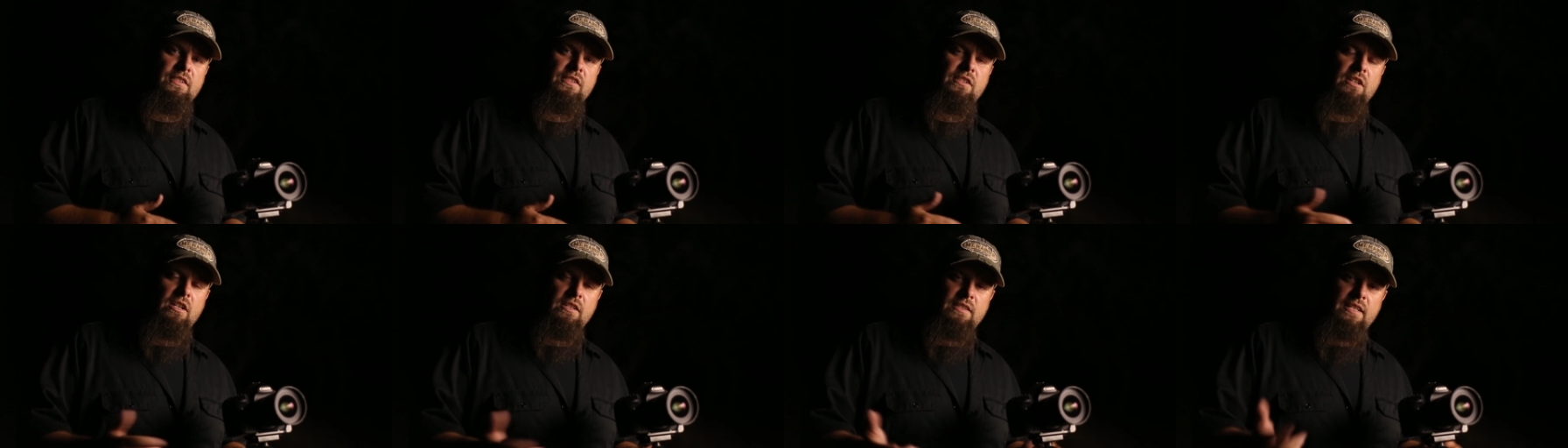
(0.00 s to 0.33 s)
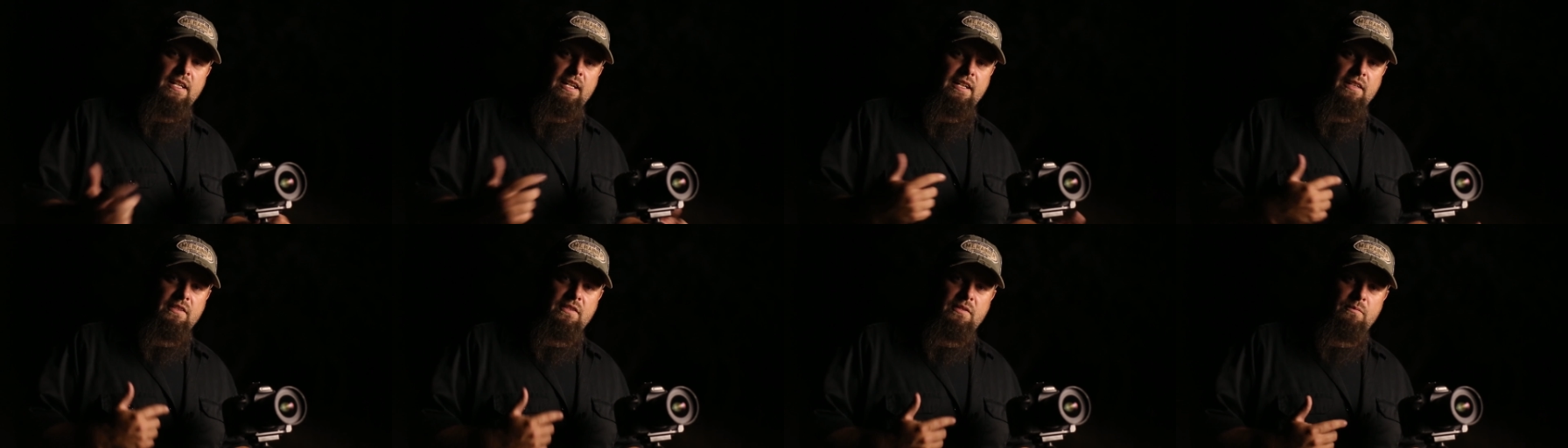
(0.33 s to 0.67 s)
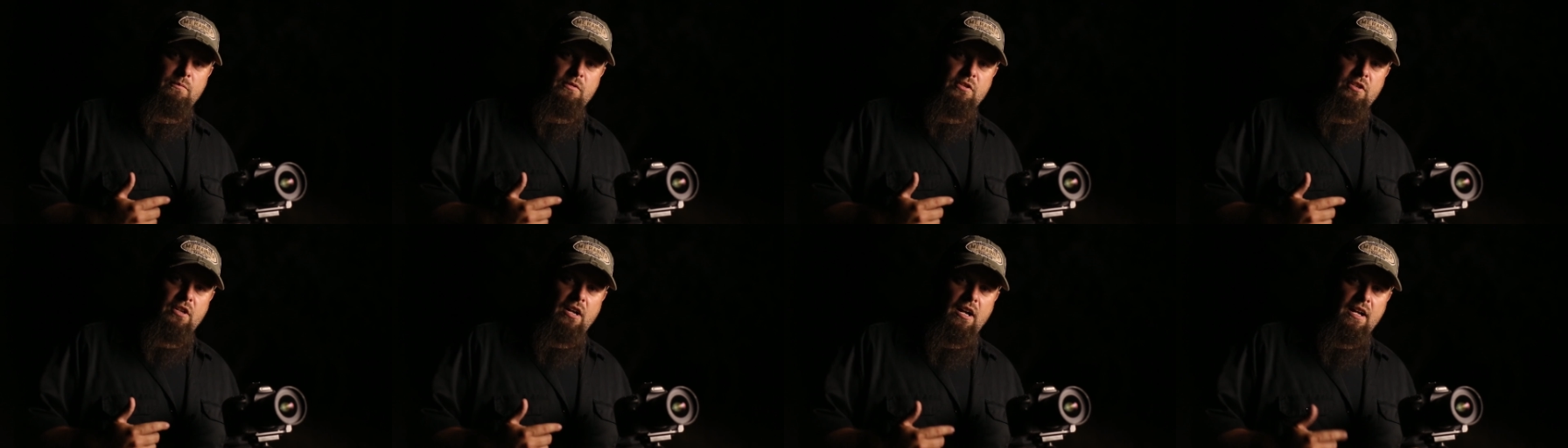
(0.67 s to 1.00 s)
start taking
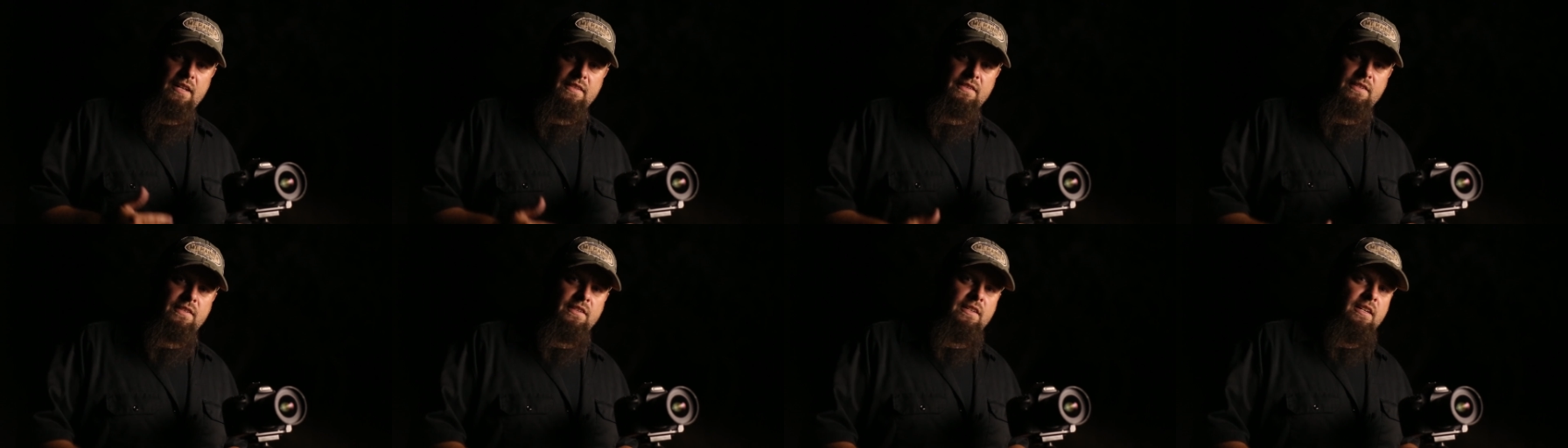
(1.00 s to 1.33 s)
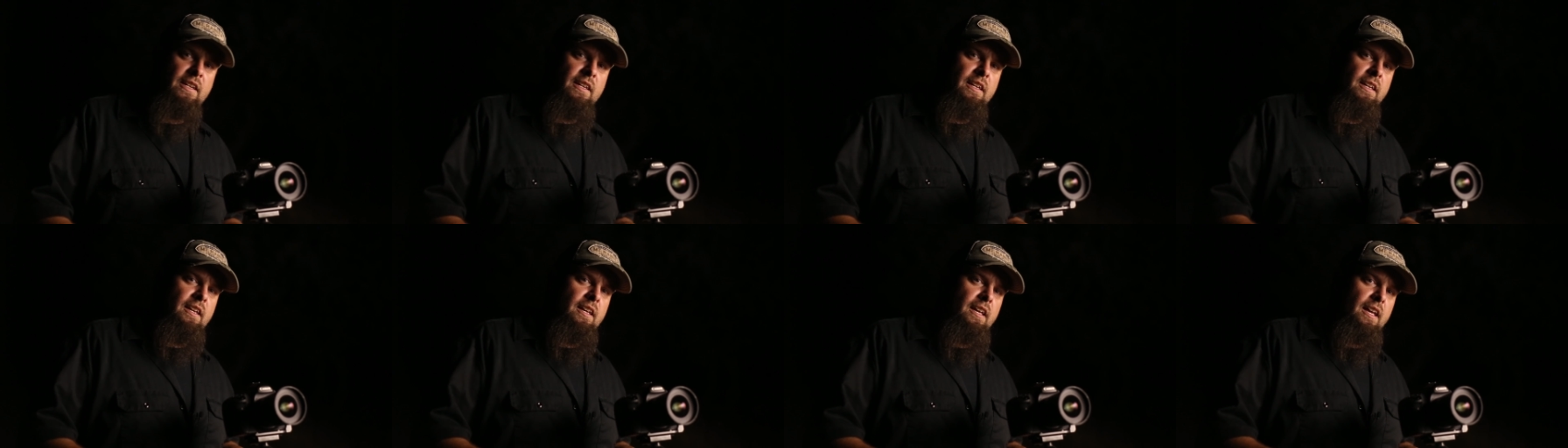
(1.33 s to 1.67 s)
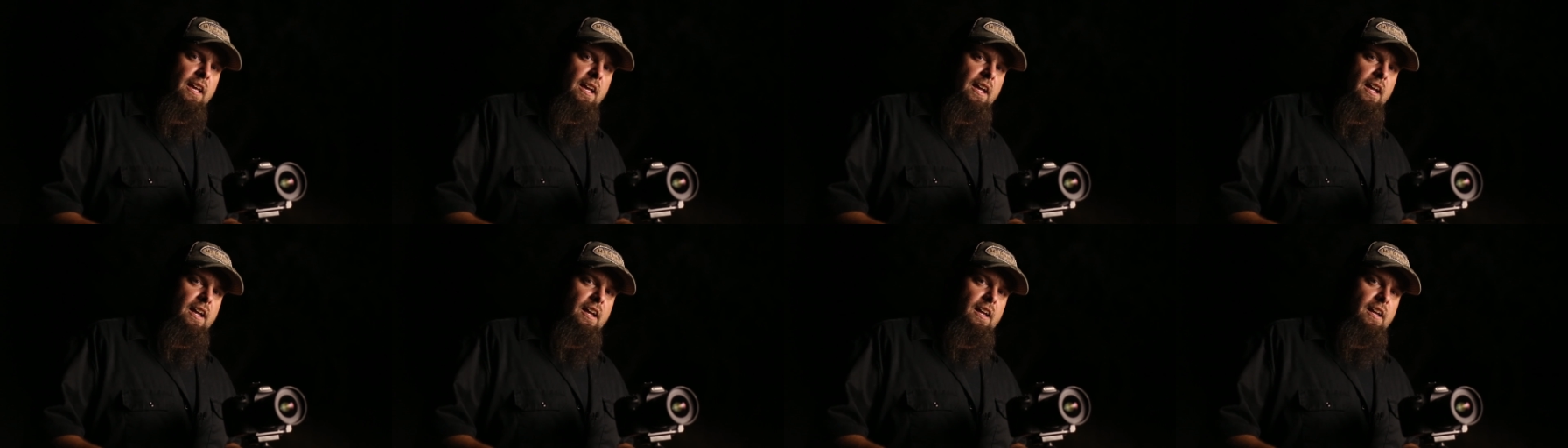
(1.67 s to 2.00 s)
some shots
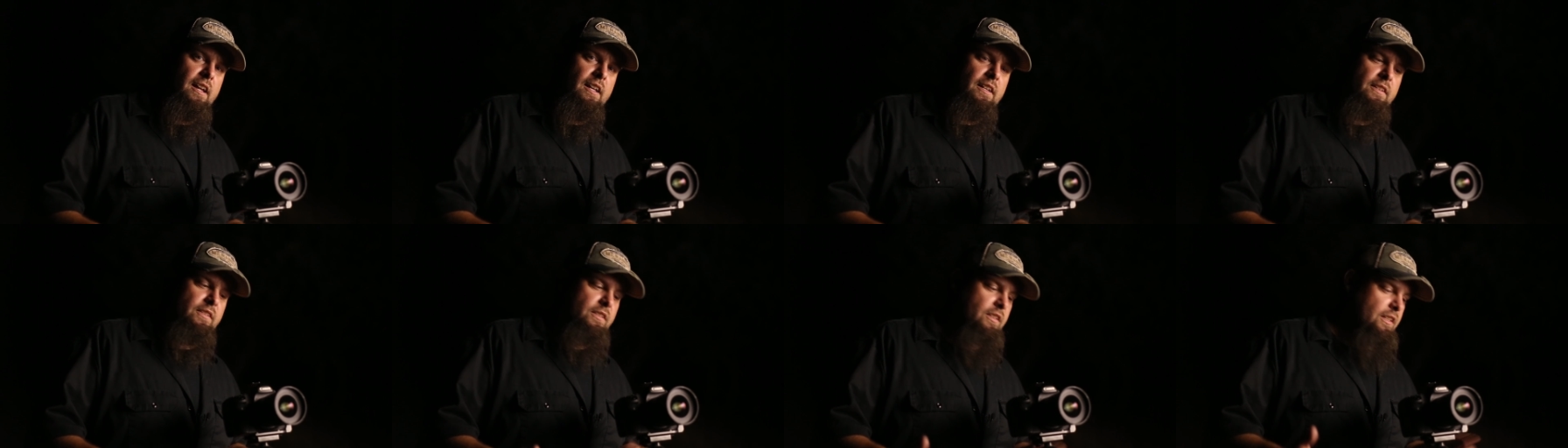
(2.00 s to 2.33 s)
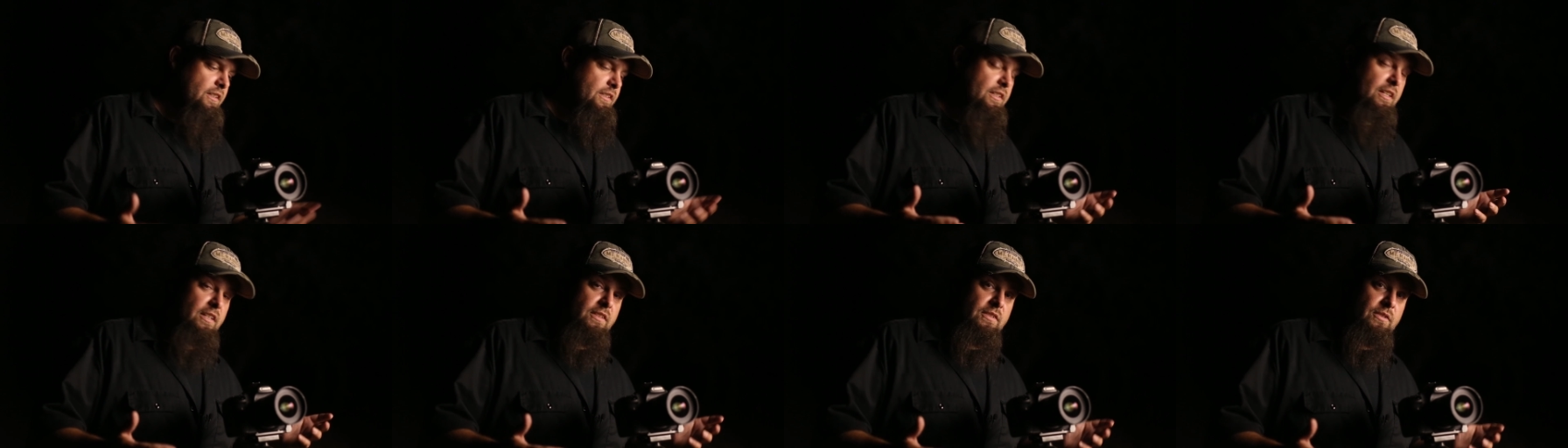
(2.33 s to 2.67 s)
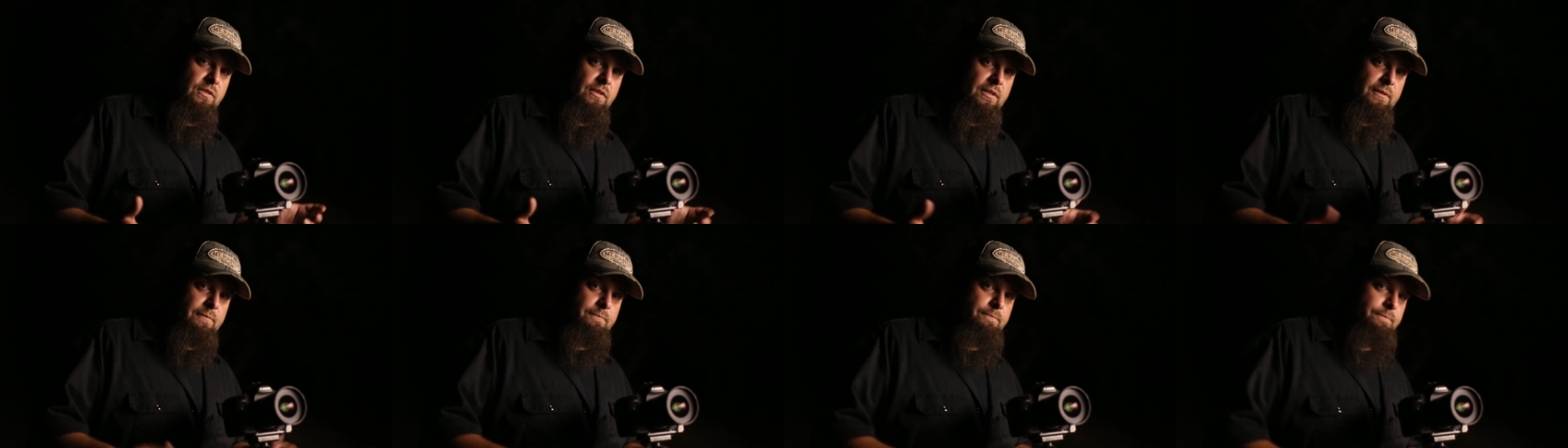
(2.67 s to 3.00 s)
and let's get to it.